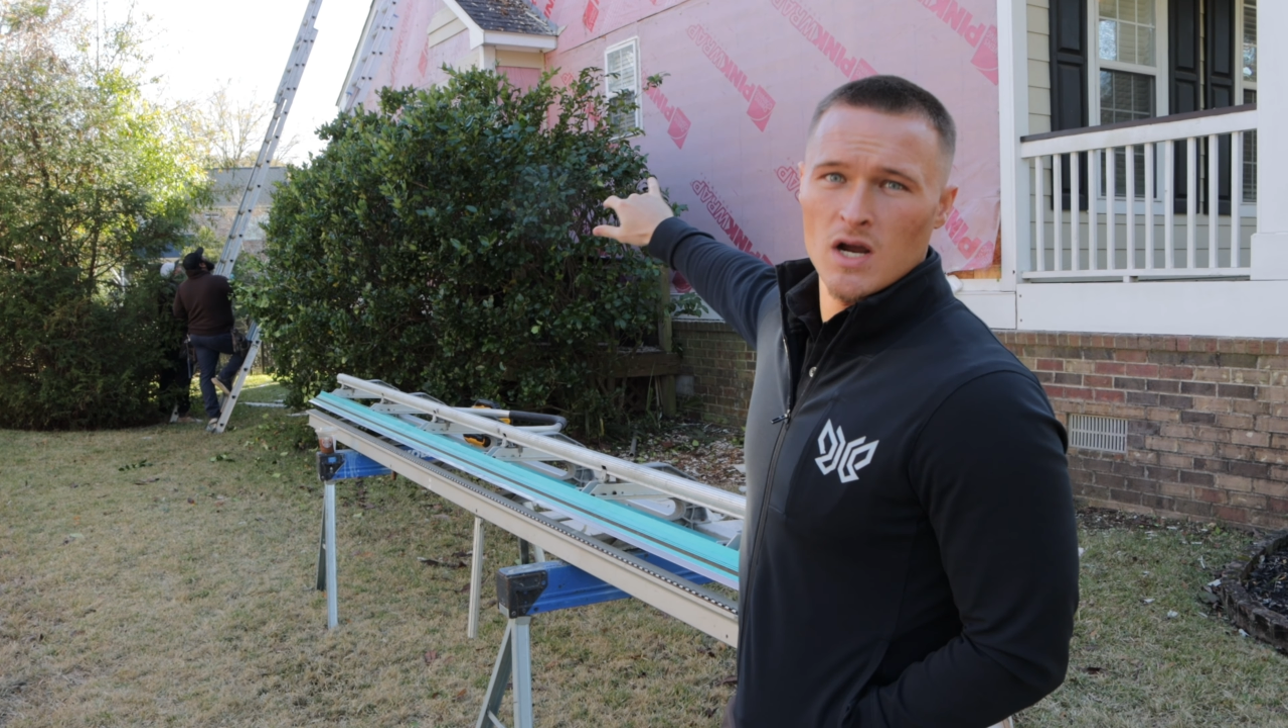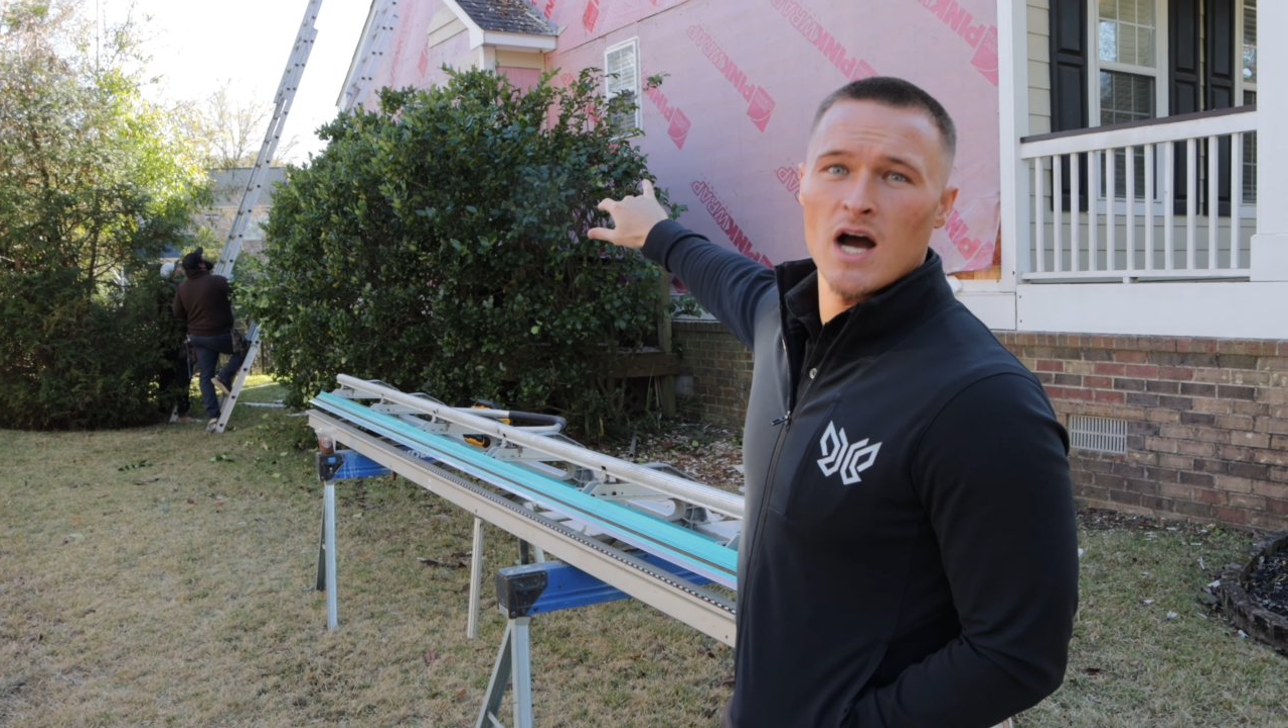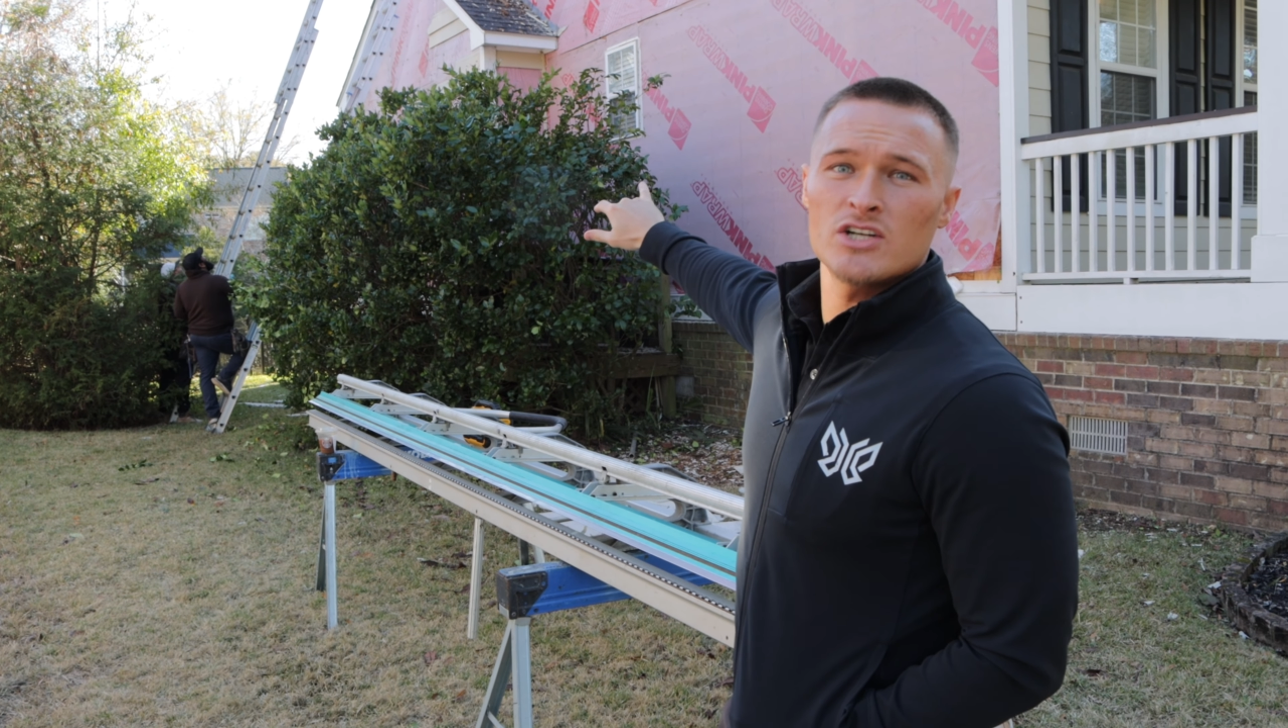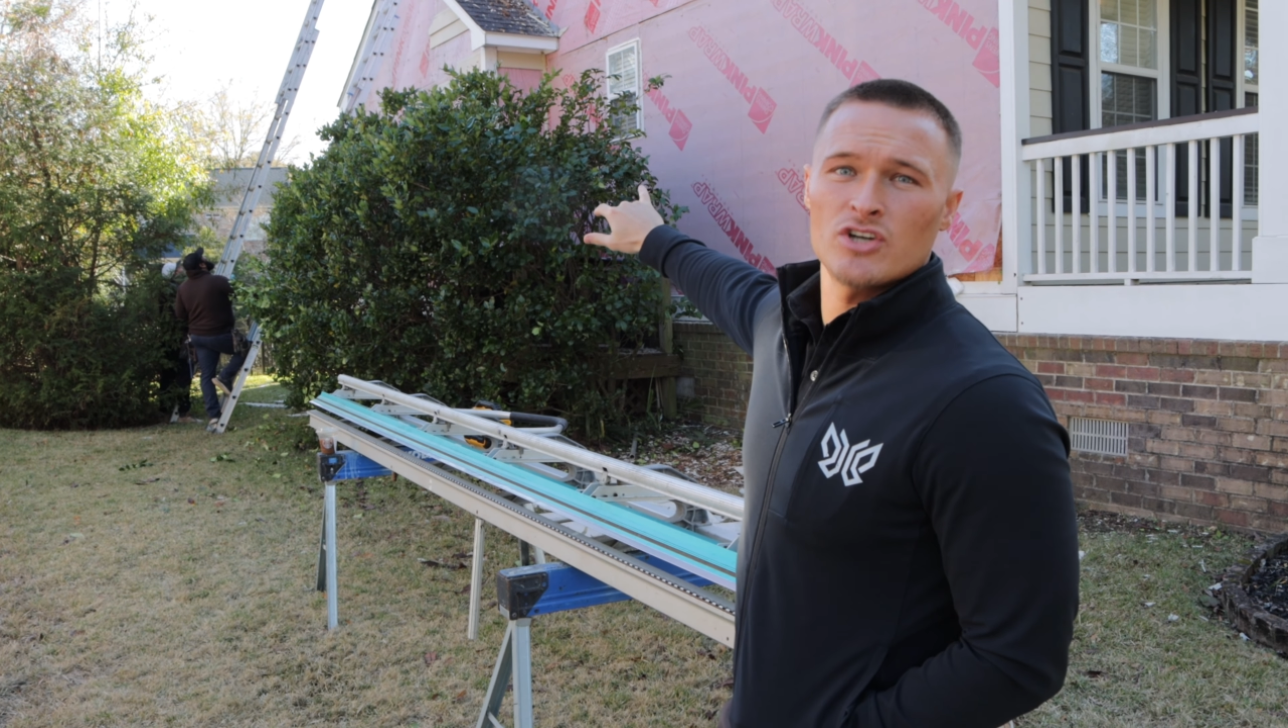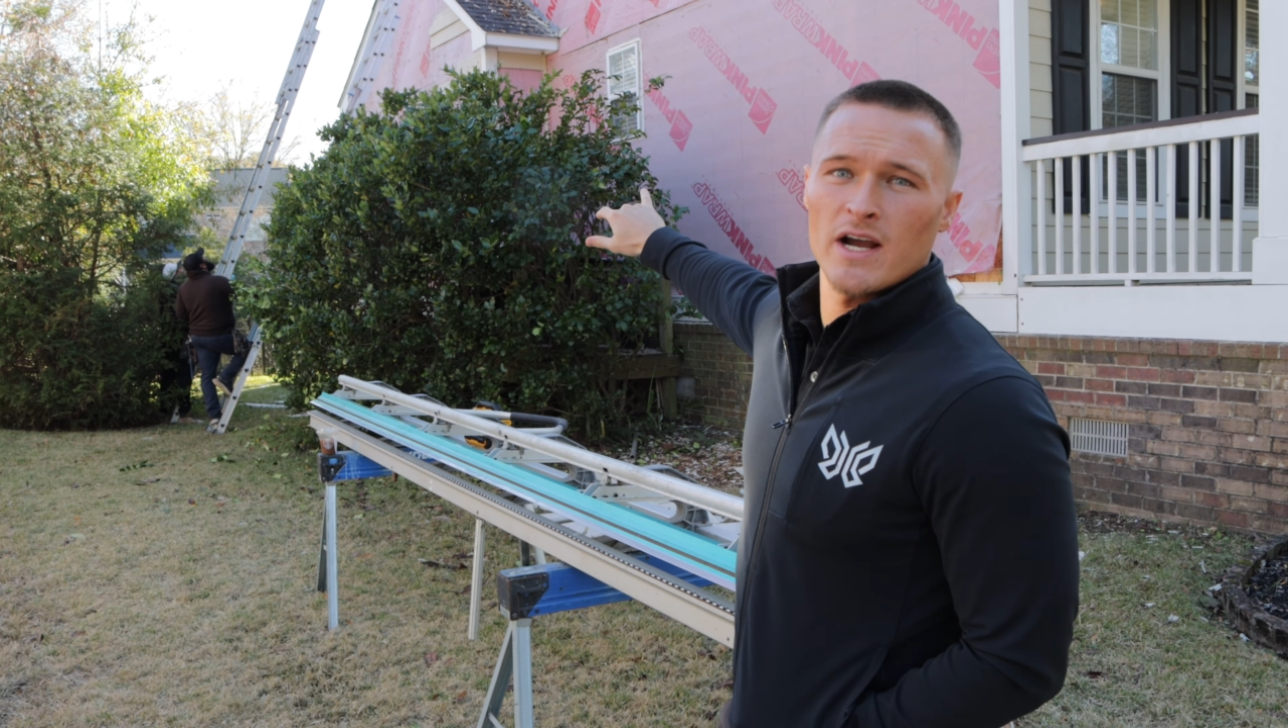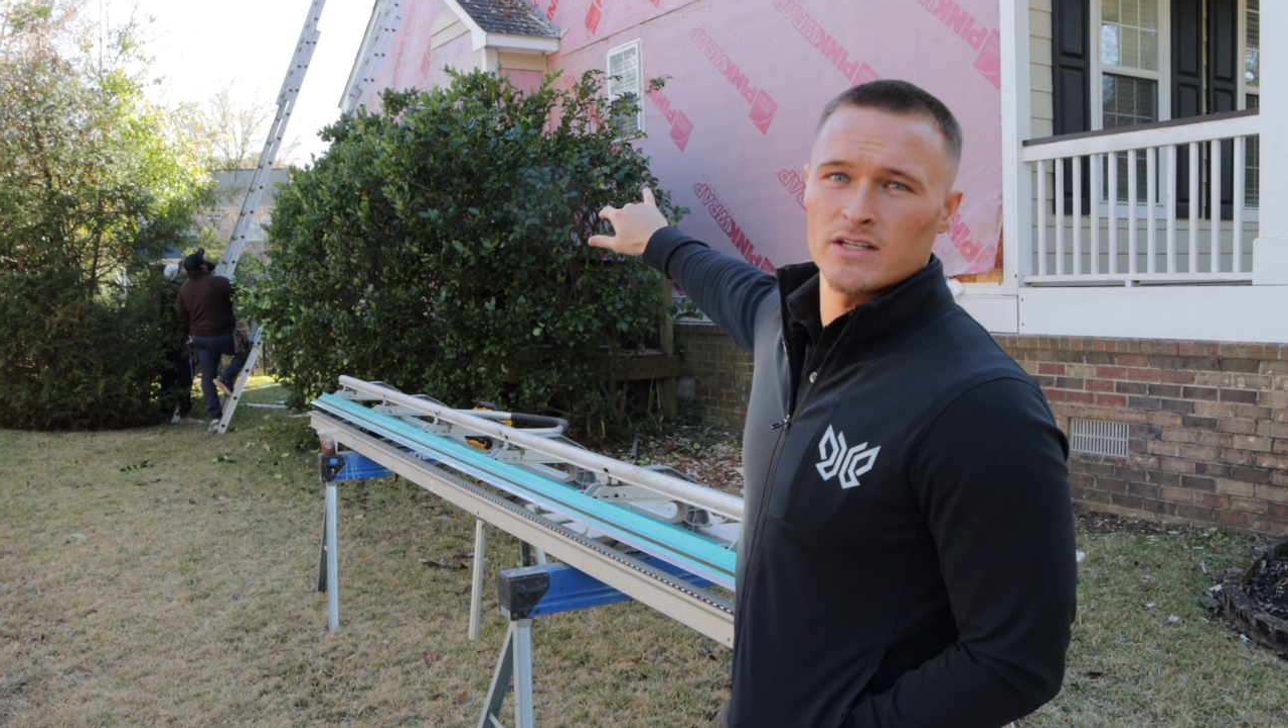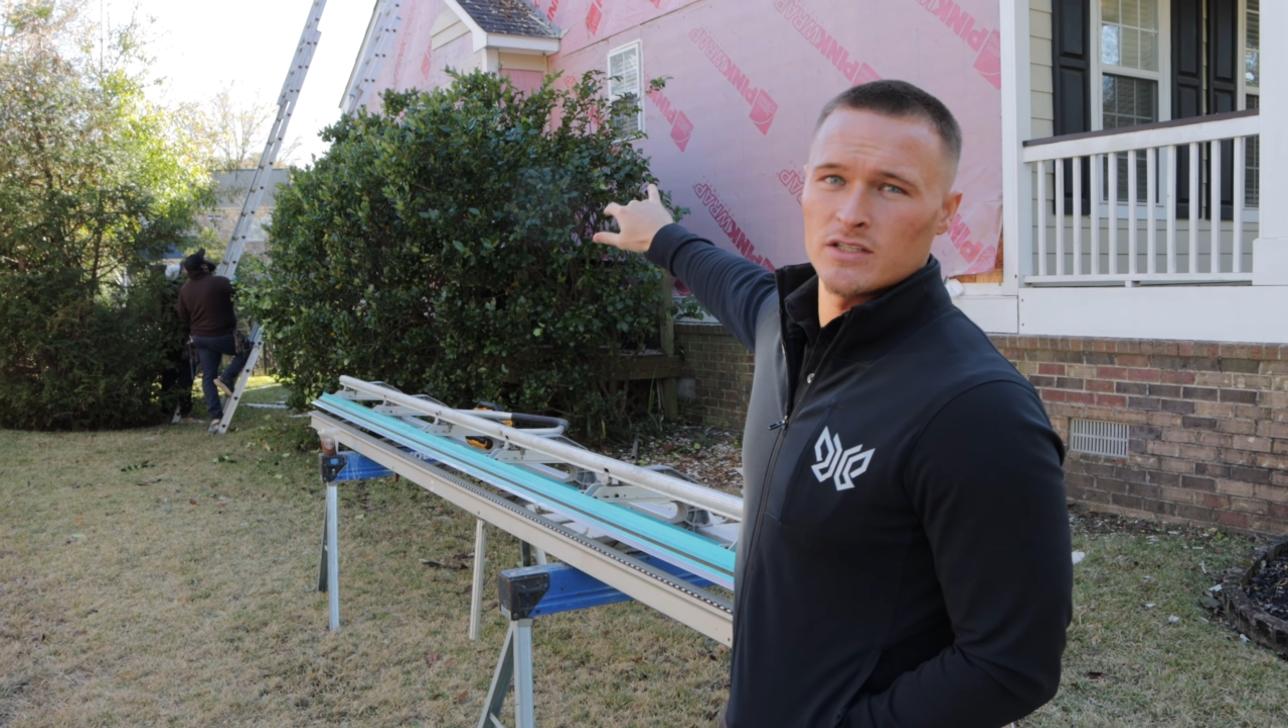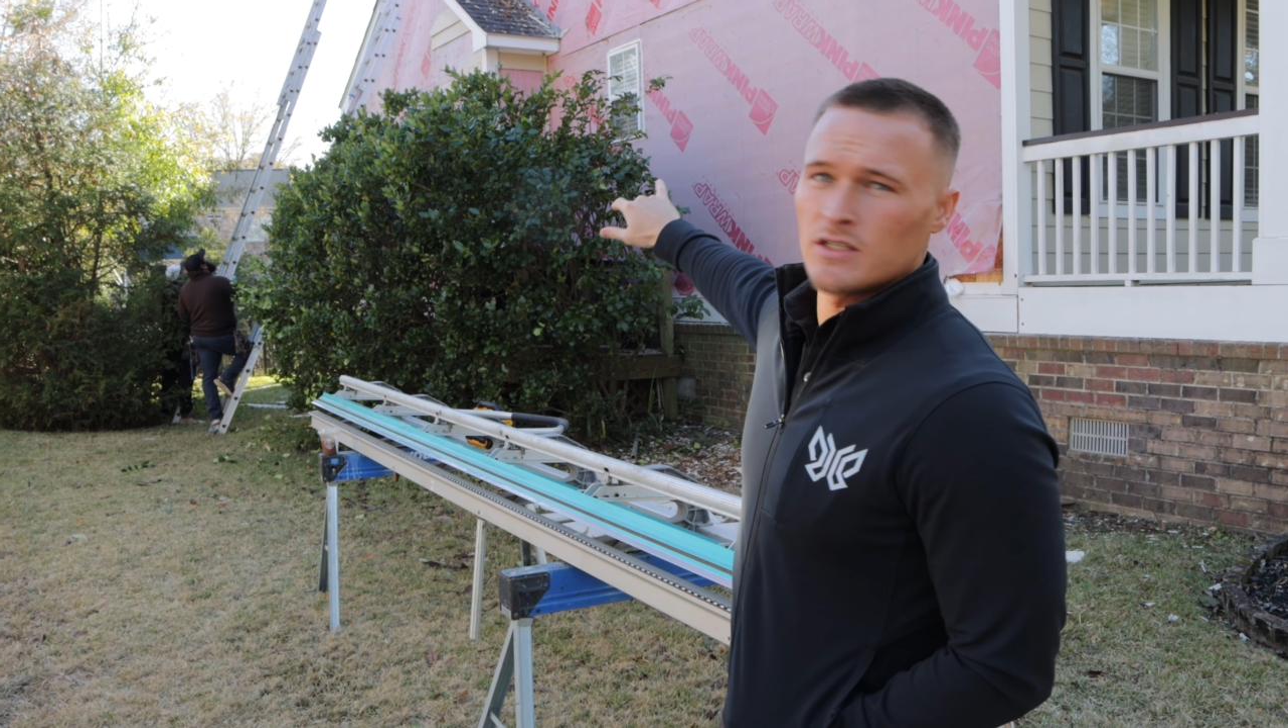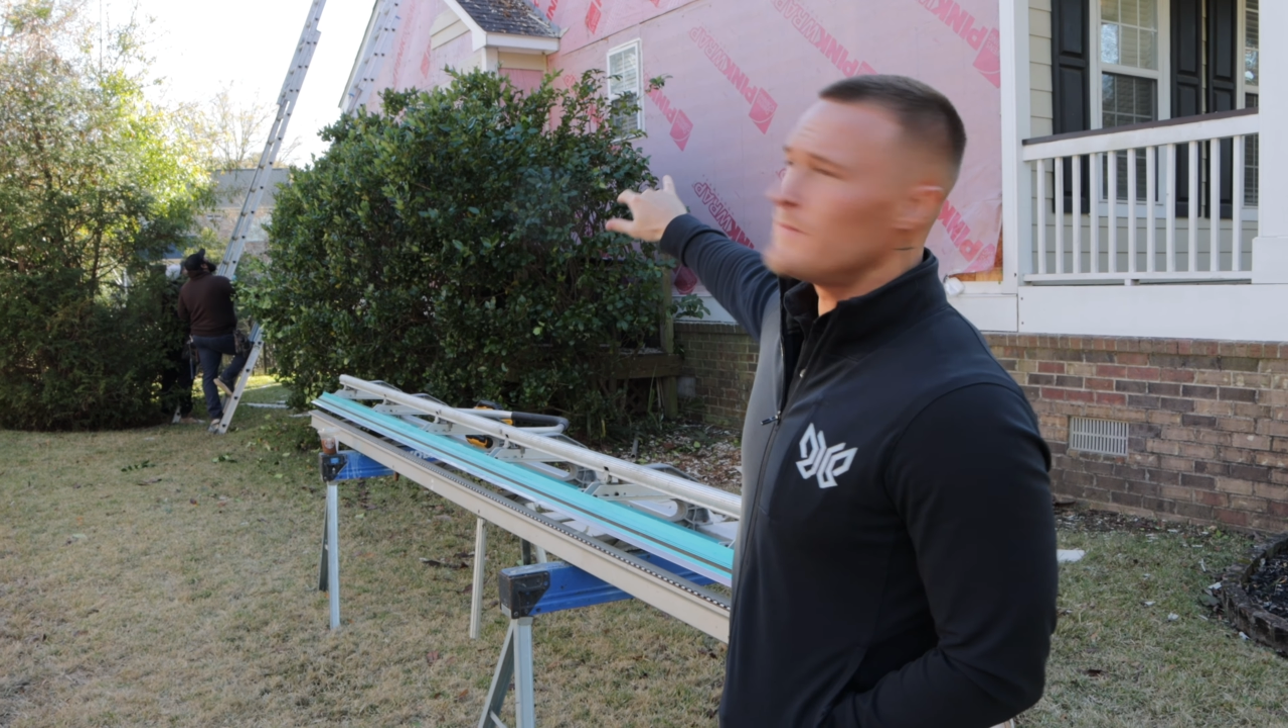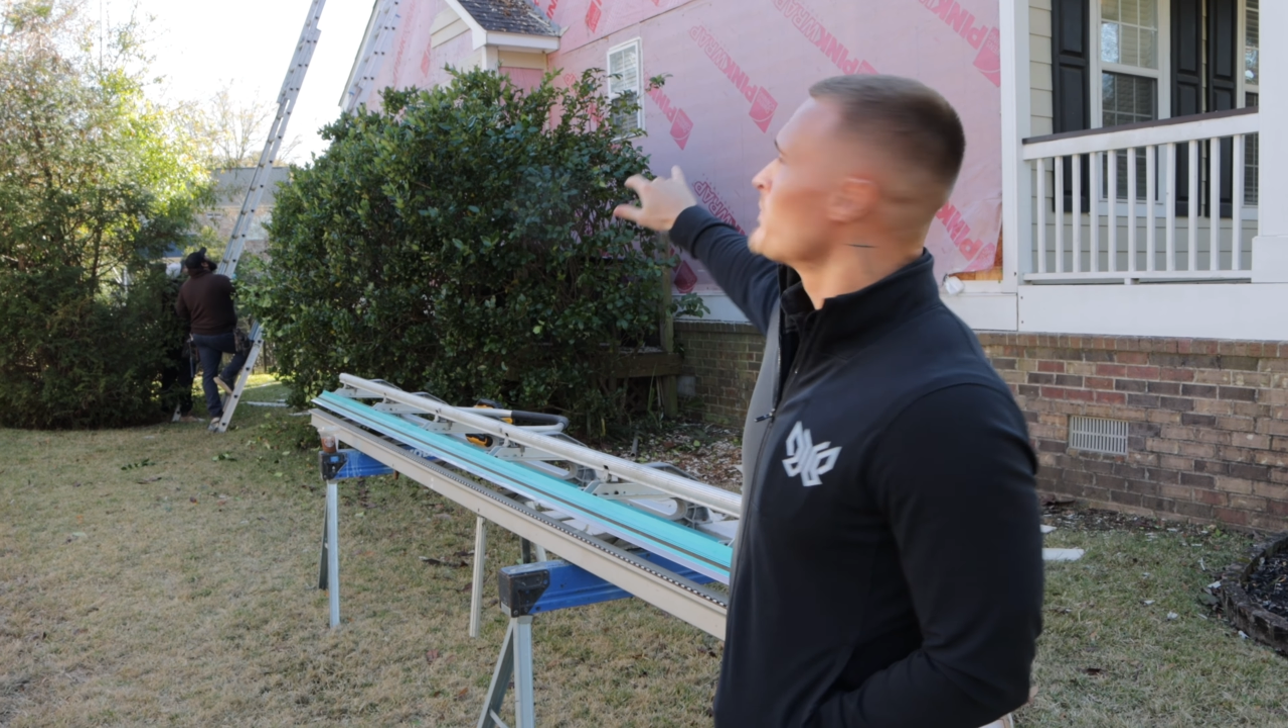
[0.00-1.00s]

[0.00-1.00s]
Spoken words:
contractor,